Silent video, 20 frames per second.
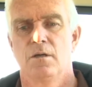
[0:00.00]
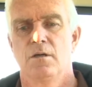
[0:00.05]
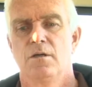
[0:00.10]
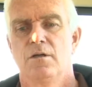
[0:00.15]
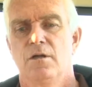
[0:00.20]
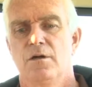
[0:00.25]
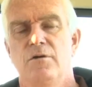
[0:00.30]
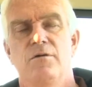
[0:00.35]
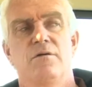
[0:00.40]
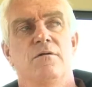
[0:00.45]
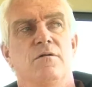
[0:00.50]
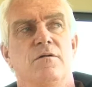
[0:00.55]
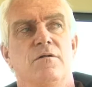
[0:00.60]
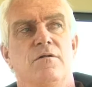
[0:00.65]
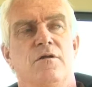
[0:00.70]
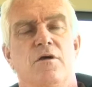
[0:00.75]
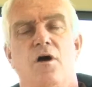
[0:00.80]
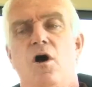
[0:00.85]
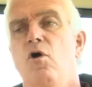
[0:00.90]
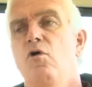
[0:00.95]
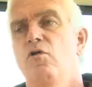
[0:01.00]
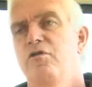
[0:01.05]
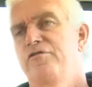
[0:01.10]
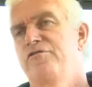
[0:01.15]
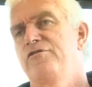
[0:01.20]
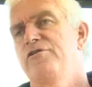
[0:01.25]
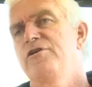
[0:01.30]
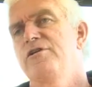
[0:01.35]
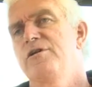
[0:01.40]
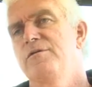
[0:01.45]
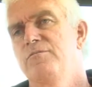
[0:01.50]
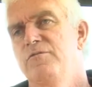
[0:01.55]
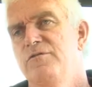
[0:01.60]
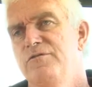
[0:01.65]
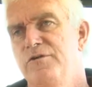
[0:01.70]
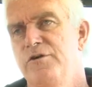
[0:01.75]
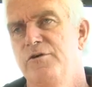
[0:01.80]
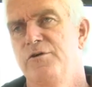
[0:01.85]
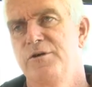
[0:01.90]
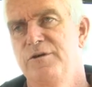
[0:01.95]
Yeah, the whole three of them were
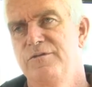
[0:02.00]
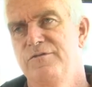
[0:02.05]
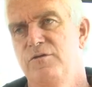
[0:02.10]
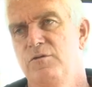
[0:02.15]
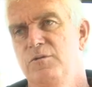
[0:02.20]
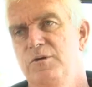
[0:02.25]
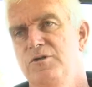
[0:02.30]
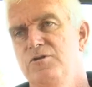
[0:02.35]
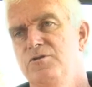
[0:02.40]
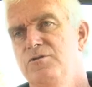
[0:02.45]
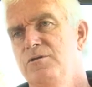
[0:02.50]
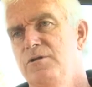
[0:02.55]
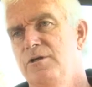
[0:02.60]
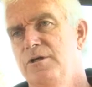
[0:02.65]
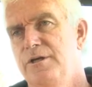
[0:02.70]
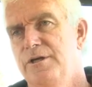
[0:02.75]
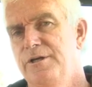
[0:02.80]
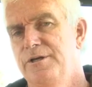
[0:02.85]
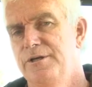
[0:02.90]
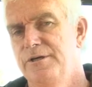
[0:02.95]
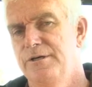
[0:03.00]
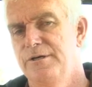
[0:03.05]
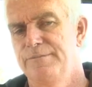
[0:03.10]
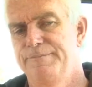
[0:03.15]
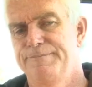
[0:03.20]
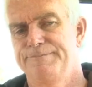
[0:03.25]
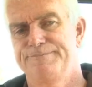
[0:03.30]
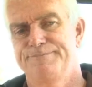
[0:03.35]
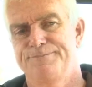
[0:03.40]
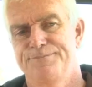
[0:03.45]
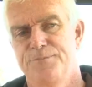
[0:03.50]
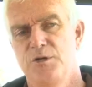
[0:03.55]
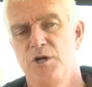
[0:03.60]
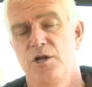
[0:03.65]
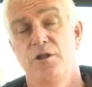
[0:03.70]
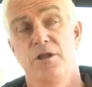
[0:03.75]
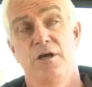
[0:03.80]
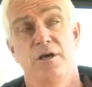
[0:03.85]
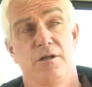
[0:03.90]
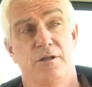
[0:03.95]
very influential, and they
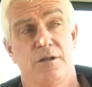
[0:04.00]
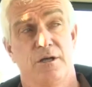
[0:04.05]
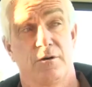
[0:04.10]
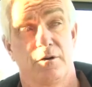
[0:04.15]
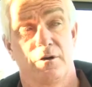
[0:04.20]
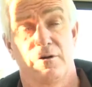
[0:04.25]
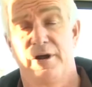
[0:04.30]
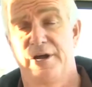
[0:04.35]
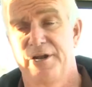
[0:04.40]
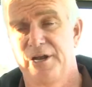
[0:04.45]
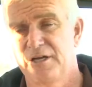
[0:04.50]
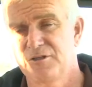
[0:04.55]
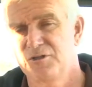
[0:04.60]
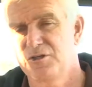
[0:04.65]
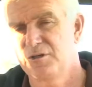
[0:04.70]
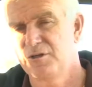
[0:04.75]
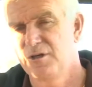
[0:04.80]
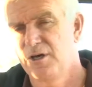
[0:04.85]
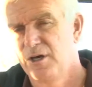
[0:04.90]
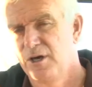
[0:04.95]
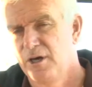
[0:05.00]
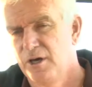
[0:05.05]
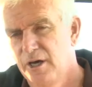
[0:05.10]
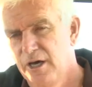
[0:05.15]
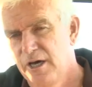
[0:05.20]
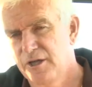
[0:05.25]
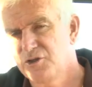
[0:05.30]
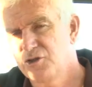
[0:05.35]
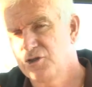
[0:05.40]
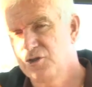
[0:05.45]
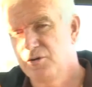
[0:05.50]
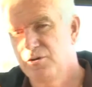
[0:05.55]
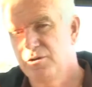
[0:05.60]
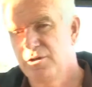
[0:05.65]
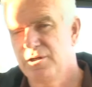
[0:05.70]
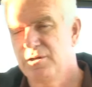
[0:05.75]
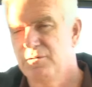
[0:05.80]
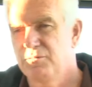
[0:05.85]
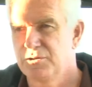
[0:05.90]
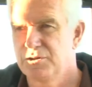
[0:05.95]
were great. Hutchie
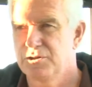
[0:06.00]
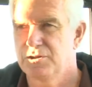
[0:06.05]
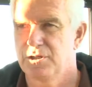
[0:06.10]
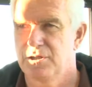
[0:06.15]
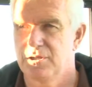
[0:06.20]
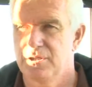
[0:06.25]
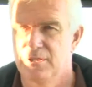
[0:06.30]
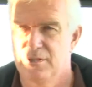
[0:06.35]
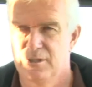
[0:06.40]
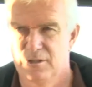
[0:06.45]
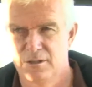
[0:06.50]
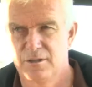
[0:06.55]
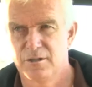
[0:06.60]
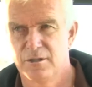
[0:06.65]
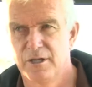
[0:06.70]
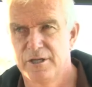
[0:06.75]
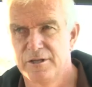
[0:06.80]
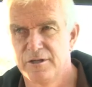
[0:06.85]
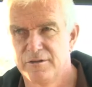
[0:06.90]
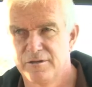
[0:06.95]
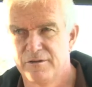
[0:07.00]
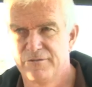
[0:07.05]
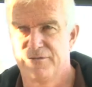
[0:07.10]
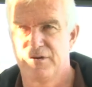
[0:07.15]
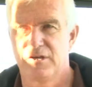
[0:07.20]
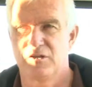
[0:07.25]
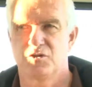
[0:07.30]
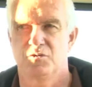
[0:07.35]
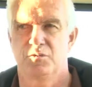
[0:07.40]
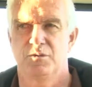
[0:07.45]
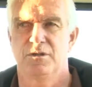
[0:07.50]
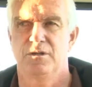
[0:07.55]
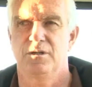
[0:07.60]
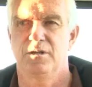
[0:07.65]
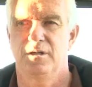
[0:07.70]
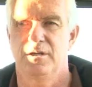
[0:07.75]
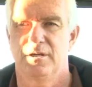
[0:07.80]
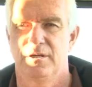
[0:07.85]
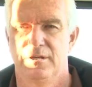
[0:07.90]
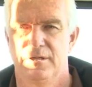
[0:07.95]
early was led the defence
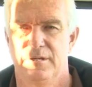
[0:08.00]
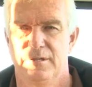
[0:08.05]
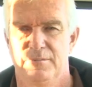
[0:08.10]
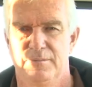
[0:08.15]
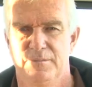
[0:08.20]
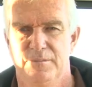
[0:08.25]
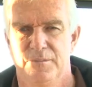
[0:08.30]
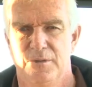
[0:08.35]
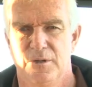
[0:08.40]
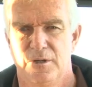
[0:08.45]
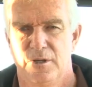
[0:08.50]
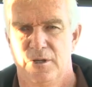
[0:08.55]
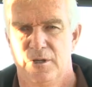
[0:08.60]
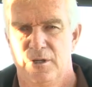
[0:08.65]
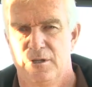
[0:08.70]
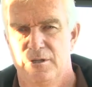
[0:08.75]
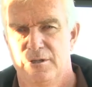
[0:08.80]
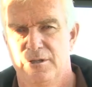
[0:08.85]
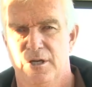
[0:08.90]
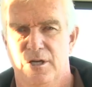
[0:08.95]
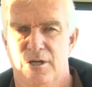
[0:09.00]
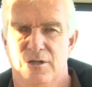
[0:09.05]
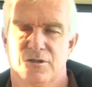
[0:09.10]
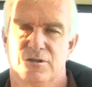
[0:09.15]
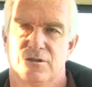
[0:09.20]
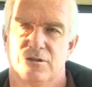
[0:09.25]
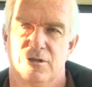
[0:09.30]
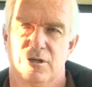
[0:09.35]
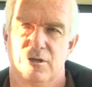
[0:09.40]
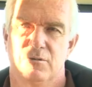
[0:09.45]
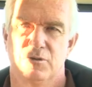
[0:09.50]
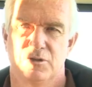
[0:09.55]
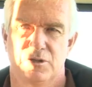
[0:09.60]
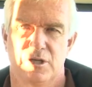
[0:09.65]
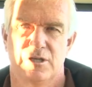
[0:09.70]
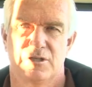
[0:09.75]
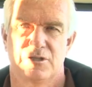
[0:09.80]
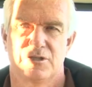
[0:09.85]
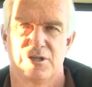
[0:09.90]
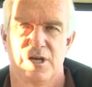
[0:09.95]
well. Nellis, was
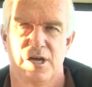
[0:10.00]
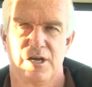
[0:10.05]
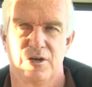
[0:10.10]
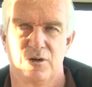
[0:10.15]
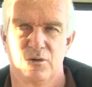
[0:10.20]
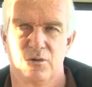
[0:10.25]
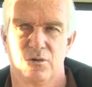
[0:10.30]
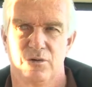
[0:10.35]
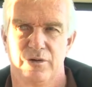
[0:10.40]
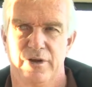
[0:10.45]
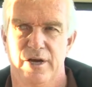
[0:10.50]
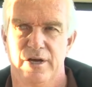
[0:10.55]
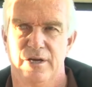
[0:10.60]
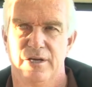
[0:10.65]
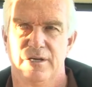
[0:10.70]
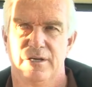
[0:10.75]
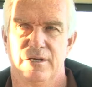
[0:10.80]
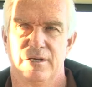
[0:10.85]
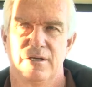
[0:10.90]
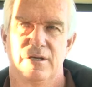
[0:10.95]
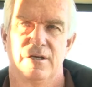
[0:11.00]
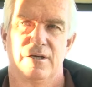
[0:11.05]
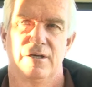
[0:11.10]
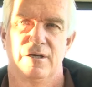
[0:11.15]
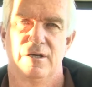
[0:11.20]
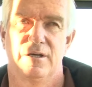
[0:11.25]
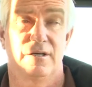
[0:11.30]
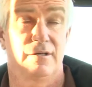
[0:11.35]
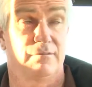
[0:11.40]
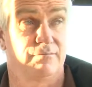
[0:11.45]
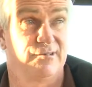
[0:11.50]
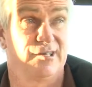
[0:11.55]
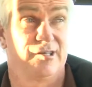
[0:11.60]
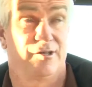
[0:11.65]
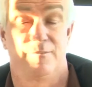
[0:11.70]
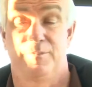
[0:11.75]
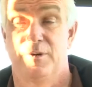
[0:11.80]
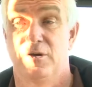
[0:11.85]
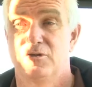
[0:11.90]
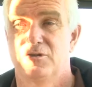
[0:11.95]
outstanding all day. He hit
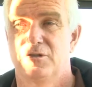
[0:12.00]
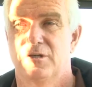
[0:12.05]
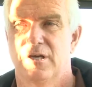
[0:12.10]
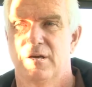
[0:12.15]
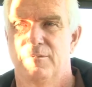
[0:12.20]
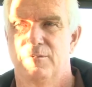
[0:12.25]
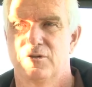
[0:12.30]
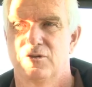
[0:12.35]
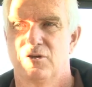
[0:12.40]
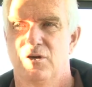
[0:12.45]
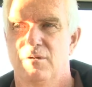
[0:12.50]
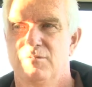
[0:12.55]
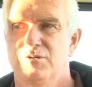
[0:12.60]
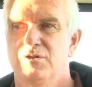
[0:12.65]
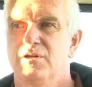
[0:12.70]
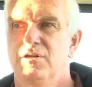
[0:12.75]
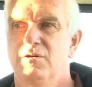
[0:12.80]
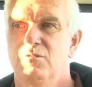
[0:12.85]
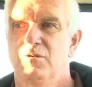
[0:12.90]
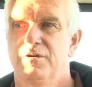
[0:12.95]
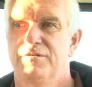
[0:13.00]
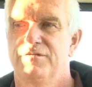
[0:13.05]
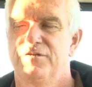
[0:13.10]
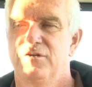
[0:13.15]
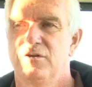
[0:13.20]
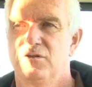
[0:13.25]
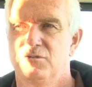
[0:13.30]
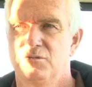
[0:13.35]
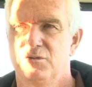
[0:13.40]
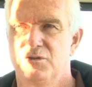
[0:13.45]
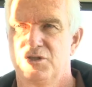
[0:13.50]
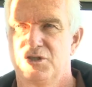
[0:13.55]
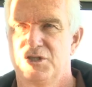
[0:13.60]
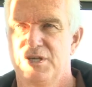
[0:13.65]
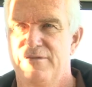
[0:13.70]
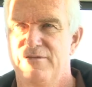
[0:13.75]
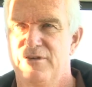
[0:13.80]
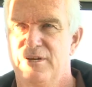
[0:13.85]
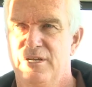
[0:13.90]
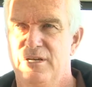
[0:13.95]
the post a couple of times, and I think finished with
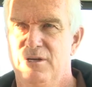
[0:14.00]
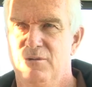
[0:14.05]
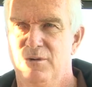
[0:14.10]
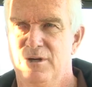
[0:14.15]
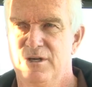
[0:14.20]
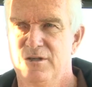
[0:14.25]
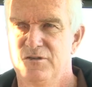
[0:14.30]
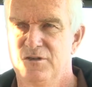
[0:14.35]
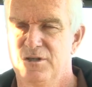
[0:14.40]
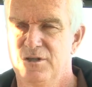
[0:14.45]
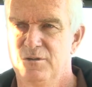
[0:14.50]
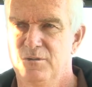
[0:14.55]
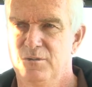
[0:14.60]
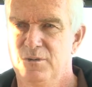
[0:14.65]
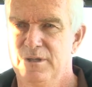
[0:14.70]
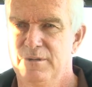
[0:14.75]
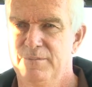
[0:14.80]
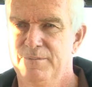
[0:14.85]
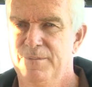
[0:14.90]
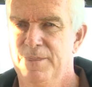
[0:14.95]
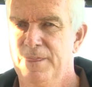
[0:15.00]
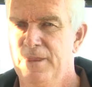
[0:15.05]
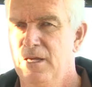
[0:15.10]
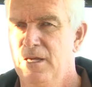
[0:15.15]
7 anyway. So